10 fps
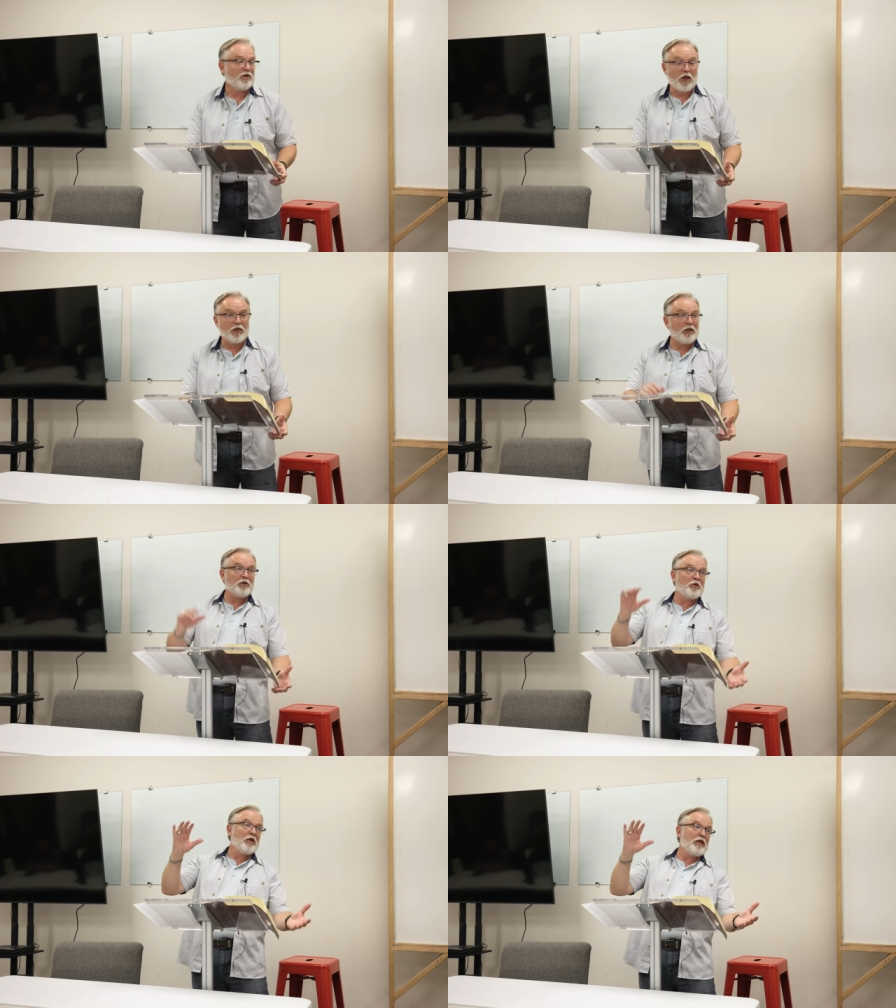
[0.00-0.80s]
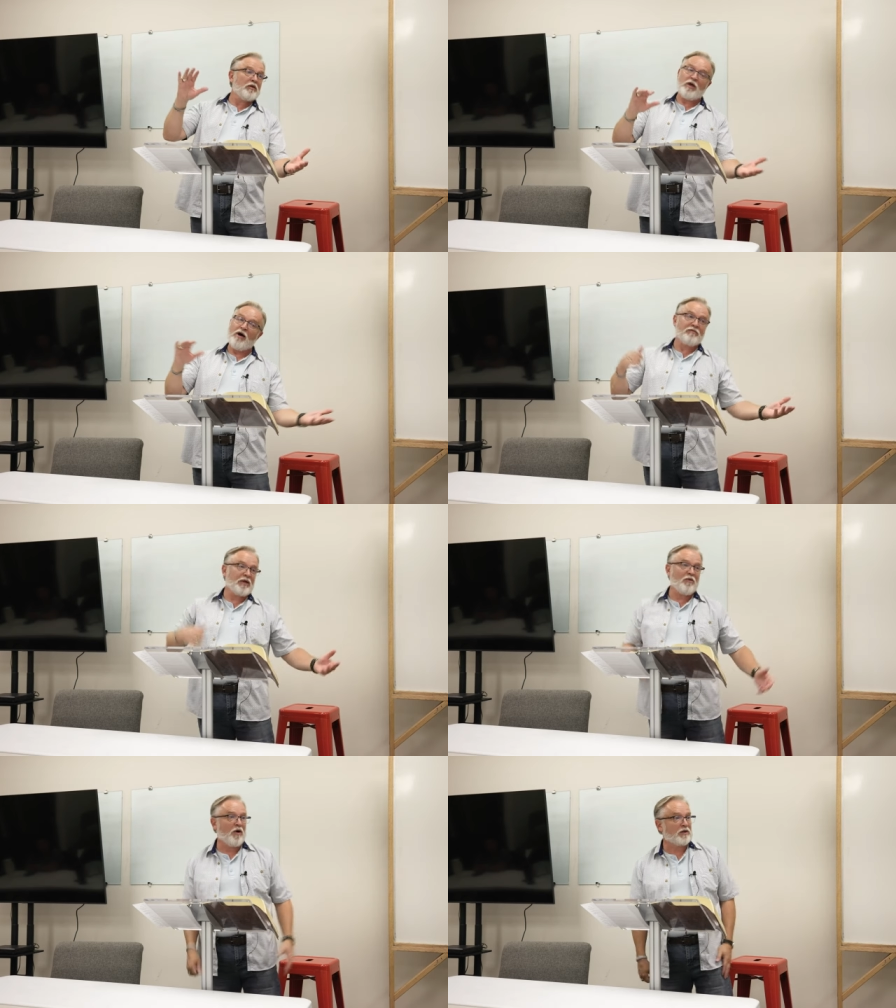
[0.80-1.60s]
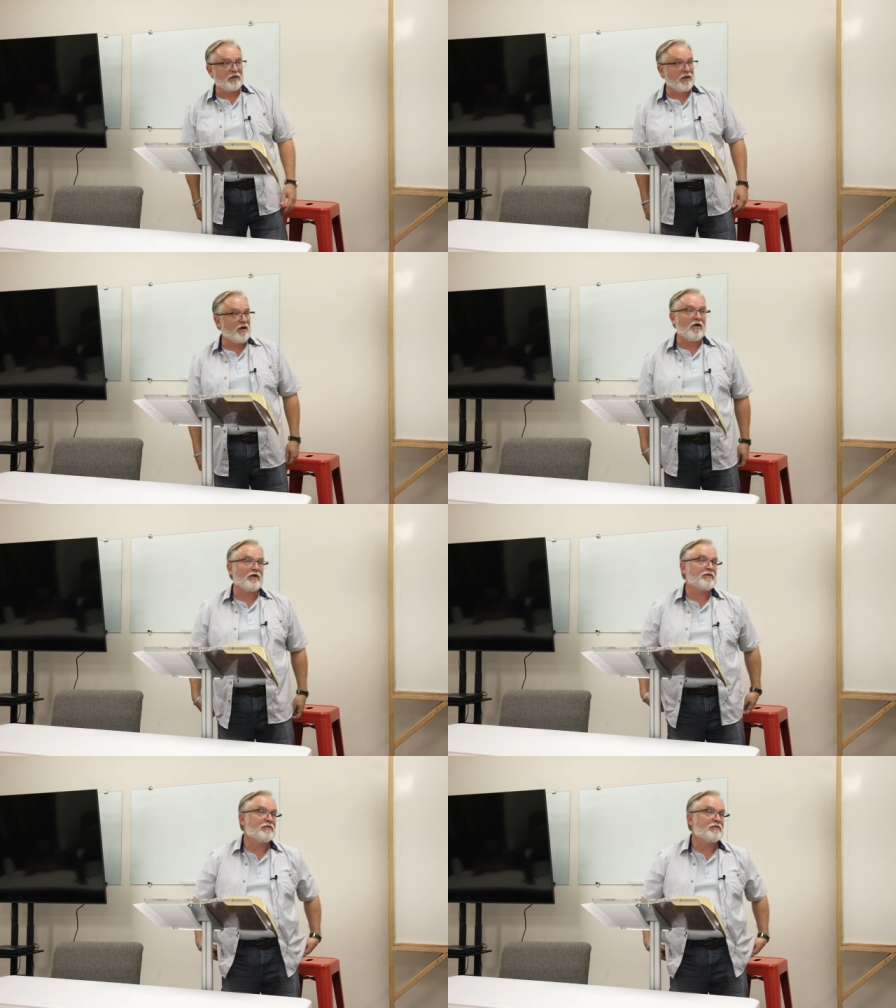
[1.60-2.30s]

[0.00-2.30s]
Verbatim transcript: They didn't do any, no, they walked into the ark.